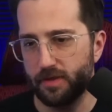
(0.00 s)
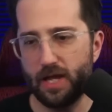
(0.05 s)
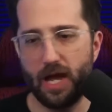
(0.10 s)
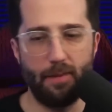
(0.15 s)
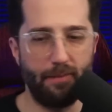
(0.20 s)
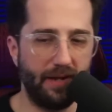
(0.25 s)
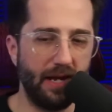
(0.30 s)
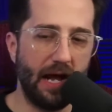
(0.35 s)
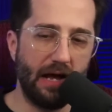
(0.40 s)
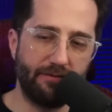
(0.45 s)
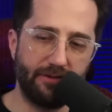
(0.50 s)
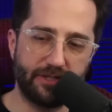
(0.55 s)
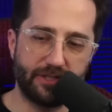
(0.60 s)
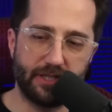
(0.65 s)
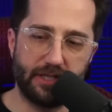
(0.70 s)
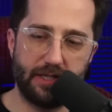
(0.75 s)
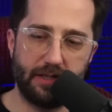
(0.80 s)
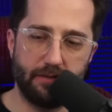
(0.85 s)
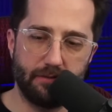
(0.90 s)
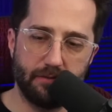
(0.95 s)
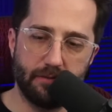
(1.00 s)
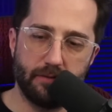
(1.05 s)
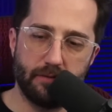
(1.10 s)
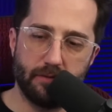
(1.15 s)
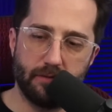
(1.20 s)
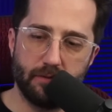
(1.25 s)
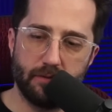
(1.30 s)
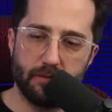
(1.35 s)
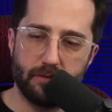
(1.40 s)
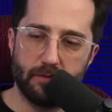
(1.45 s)
I mean, obviously
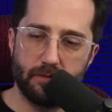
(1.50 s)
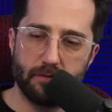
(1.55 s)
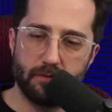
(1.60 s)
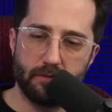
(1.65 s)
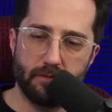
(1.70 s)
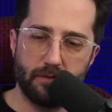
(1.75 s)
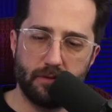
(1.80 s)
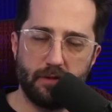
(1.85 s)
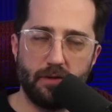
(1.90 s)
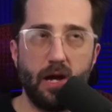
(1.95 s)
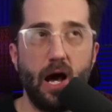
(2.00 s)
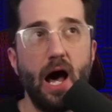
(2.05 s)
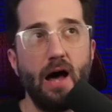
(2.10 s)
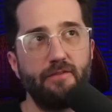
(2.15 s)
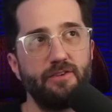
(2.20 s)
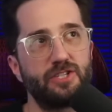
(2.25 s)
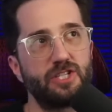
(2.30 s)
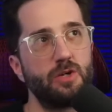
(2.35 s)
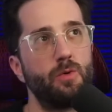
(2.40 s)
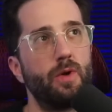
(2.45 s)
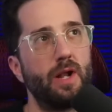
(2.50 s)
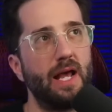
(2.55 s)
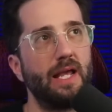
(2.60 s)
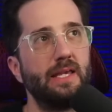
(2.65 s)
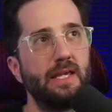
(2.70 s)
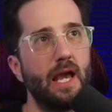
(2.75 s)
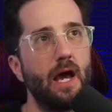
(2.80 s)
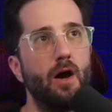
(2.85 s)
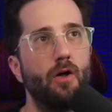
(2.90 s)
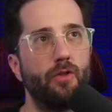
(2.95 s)
when I
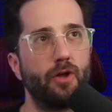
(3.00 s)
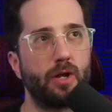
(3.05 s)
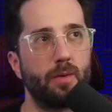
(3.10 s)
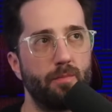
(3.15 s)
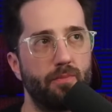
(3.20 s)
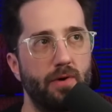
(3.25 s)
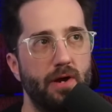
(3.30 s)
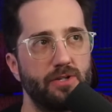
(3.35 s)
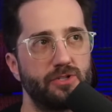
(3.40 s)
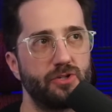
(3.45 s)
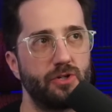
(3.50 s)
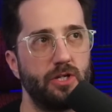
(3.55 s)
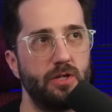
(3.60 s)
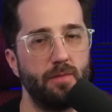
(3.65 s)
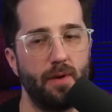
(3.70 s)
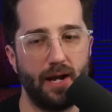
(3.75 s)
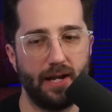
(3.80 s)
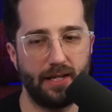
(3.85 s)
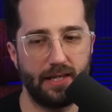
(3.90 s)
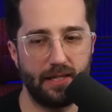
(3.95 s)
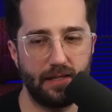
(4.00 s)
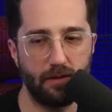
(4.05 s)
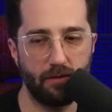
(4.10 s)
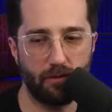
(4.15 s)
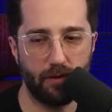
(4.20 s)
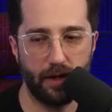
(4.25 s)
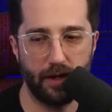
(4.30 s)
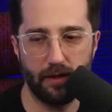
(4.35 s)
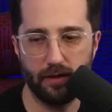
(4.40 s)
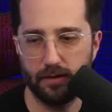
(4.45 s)
yell, the compressor, you might
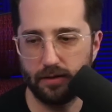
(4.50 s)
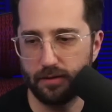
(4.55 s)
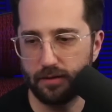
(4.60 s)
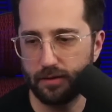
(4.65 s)
hear it.